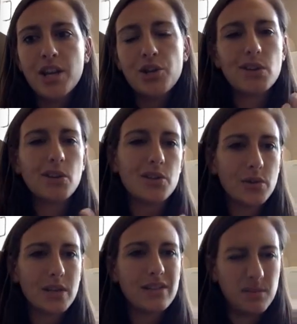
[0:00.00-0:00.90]
you can
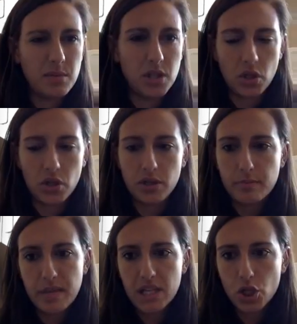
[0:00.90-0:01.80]
also have some slurred
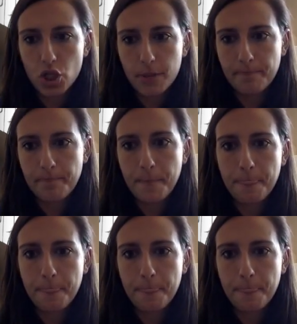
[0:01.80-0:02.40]
speech.